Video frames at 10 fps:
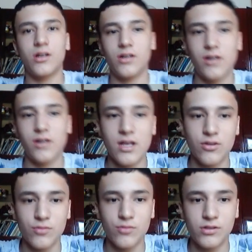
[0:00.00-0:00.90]
random
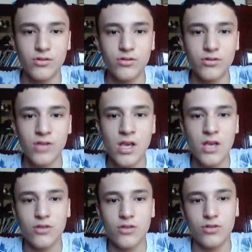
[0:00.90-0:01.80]
errors.
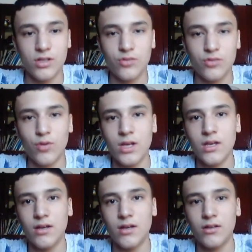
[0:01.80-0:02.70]
So that's why
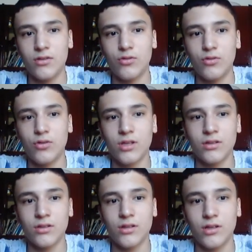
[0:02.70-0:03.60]
you can
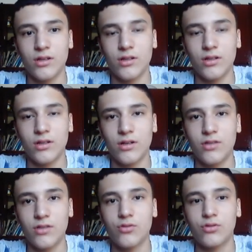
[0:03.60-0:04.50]

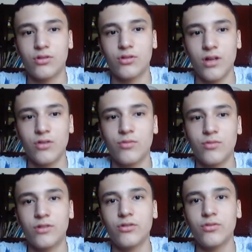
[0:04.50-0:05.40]
reduce random
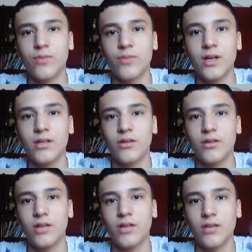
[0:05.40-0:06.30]
errors by
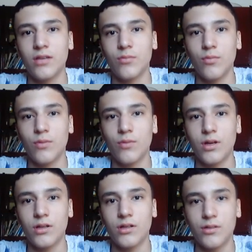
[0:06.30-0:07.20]

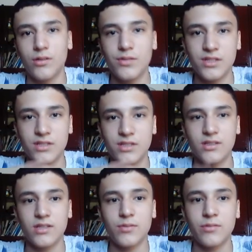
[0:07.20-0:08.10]
repeating this
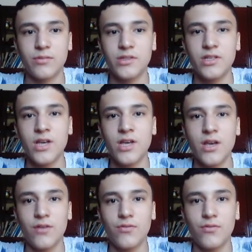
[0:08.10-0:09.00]
experiment
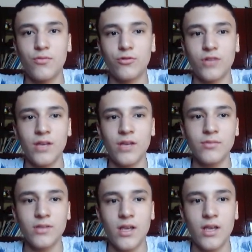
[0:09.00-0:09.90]
few more times.
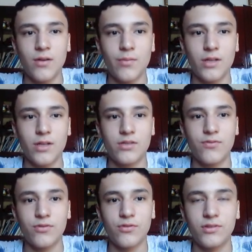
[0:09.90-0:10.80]
But for
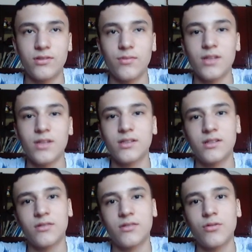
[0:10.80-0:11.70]
systematic
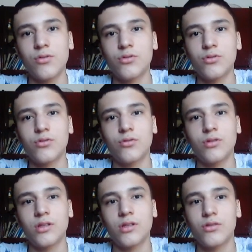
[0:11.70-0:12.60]
errors, you need
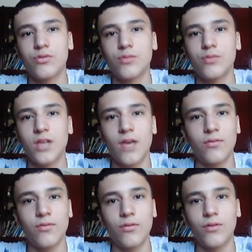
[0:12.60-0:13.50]
to be
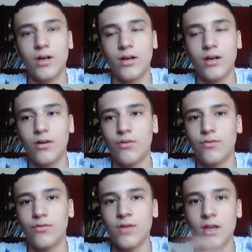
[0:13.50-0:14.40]
careful of
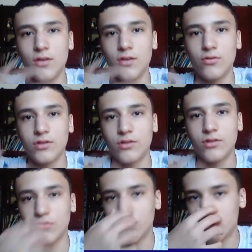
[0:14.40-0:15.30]
using
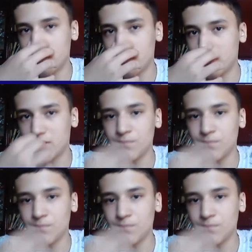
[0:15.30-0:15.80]
your this